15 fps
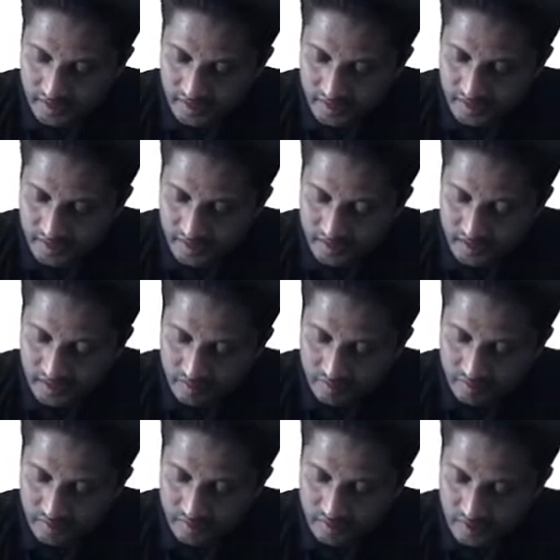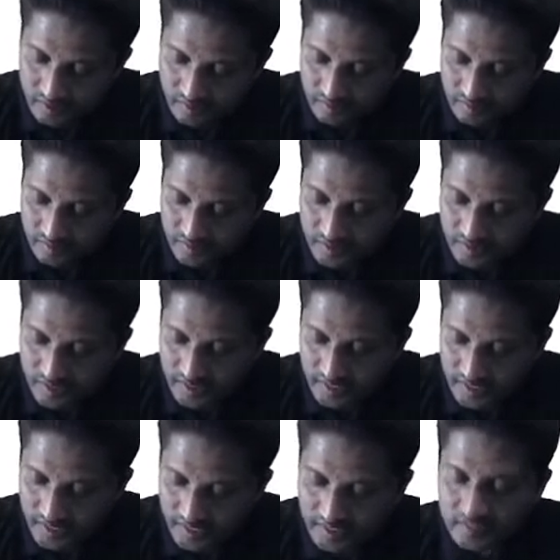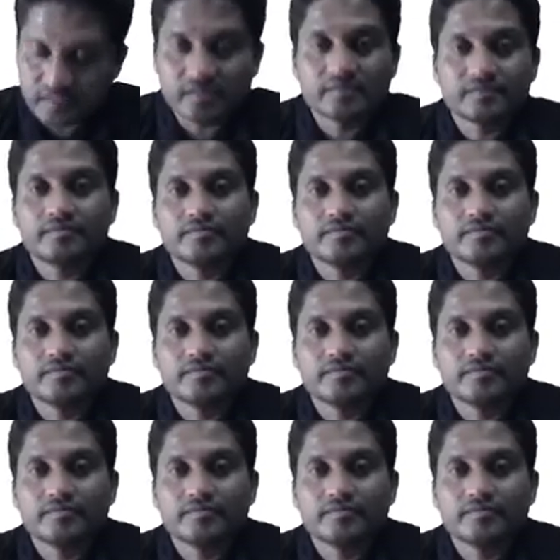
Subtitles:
3k is equal to 0. Isn't it, guys?